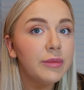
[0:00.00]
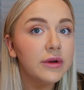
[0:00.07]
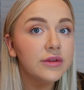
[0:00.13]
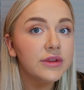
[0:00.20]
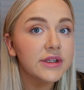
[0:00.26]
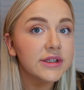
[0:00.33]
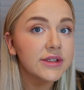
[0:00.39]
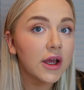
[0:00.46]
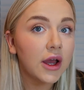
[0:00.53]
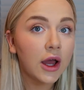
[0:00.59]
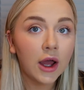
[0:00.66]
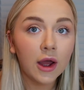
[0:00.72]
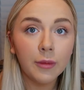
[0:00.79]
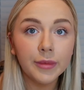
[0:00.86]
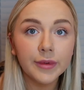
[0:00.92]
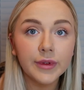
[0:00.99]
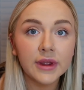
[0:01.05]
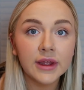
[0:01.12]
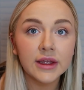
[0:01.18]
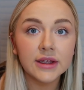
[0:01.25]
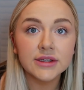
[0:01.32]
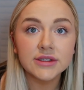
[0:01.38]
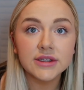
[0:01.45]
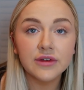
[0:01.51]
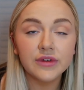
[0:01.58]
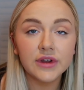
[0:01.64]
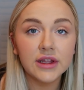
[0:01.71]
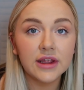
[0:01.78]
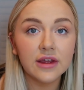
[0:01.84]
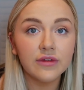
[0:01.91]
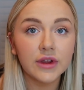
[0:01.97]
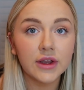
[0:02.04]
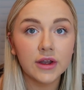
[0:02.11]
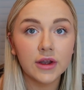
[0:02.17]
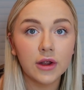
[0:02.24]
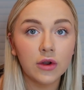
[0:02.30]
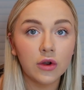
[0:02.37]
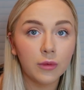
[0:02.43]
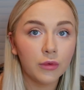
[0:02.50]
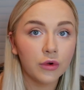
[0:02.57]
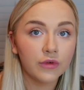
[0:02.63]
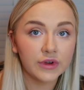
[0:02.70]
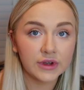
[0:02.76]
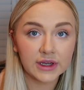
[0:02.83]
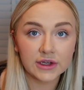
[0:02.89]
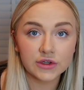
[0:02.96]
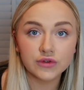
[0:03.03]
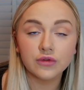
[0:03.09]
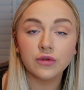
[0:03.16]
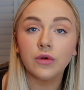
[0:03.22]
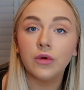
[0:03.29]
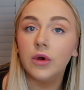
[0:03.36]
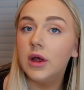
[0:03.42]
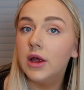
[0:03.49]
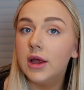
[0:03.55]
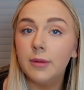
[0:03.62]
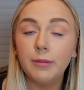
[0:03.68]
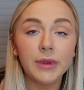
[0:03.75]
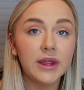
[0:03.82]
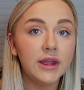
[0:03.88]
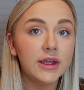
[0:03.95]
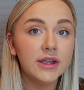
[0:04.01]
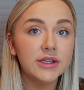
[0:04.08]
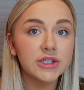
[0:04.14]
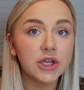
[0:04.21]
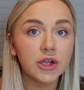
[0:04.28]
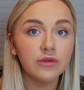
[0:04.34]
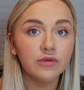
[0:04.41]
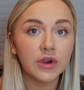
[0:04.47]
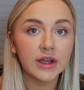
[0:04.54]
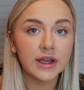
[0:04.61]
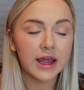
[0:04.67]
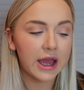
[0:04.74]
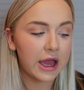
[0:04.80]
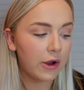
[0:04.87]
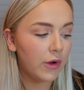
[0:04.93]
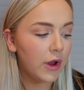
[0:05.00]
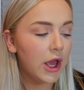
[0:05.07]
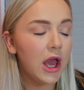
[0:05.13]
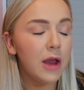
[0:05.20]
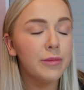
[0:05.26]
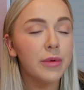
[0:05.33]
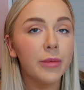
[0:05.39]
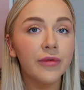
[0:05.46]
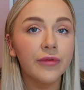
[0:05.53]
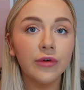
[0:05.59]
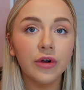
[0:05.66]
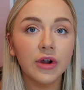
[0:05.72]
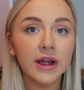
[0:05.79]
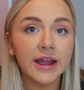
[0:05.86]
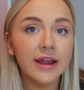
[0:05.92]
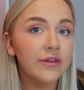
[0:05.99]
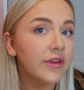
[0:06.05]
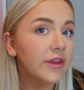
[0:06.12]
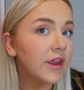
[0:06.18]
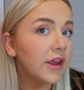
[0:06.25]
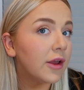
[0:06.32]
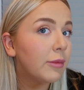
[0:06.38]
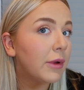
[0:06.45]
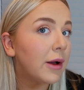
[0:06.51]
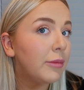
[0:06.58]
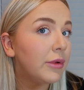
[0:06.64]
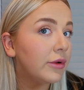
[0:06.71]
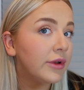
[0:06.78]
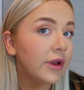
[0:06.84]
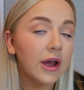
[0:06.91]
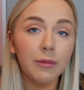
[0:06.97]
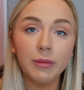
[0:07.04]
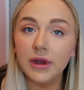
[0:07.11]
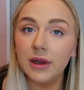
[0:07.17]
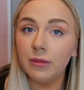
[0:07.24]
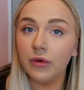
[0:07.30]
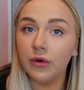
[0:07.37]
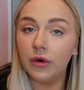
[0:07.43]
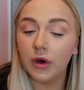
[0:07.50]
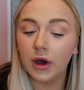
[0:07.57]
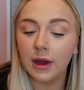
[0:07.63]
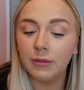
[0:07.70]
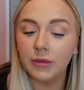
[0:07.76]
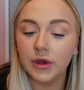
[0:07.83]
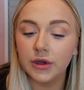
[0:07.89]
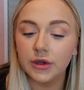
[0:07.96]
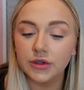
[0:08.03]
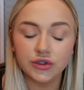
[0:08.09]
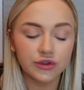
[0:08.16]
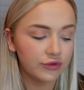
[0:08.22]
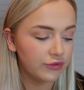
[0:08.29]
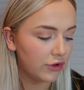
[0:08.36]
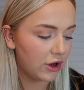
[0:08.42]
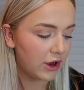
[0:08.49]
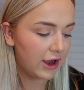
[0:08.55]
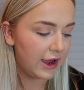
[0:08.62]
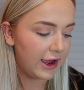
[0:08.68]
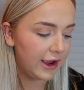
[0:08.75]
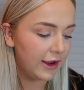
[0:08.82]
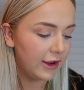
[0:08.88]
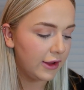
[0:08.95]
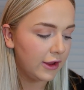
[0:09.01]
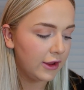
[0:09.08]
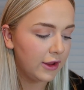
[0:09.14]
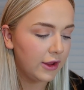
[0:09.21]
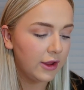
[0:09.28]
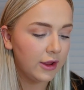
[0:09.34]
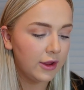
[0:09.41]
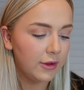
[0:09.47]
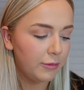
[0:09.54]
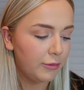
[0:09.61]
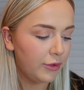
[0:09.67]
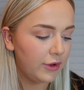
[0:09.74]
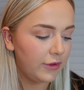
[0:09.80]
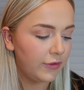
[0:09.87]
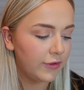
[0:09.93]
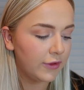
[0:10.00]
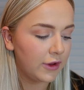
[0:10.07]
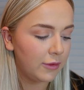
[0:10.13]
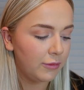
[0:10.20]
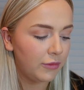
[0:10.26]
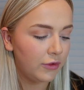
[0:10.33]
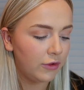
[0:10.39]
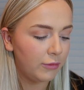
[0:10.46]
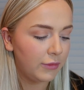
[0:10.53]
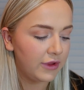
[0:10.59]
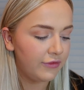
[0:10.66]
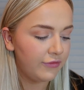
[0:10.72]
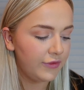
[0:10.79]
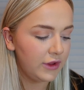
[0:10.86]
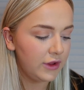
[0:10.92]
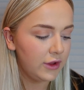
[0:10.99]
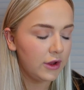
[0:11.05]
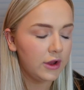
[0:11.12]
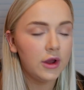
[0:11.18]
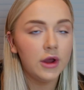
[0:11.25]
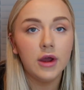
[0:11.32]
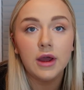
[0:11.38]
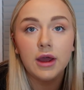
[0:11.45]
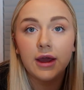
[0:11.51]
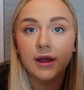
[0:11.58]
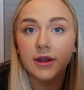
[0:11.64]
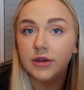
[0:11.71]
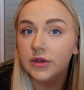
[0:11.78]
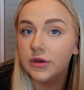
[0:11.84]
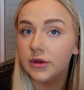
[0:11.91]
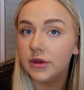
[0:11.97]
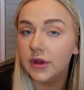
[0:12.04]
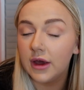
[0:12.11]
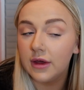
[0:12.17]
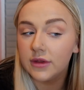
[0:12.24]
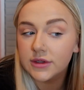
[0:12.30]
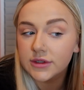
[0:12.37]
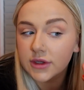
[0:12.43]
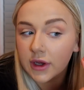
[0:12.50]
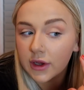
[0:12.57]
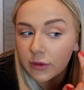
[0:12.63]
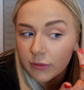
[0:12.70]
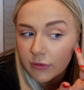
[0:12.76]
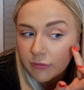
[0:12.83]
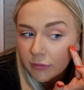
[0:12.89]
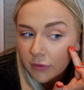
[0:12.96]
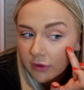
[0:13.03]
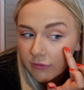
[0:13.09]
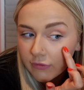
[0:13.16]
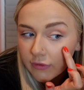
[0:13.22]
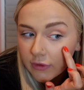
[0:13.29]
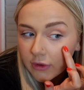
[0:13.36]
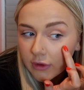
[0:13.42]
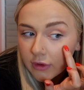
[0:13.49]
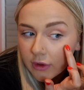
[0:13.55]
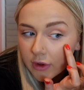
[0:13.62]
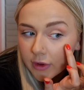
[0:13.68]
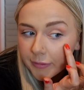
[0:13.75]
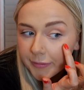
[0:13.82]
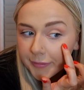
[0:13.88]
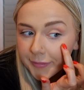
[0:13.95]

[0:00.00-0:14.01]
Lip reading: build this up. It is definitely giving a lot more of a natural pinky tone right now, but before I even think about building it up anymore, I'm gonna try putting some on my finger and doing the other side with my finger.